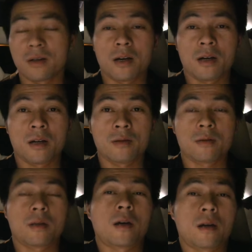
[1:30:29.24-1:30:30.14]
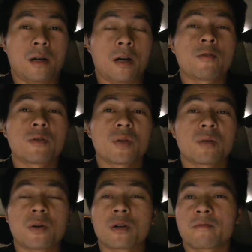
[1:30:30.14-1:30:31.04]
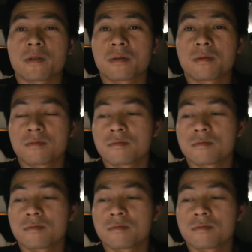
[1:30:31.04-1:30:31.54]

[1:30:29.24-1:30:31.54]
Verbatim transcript: And I want to be a part of it.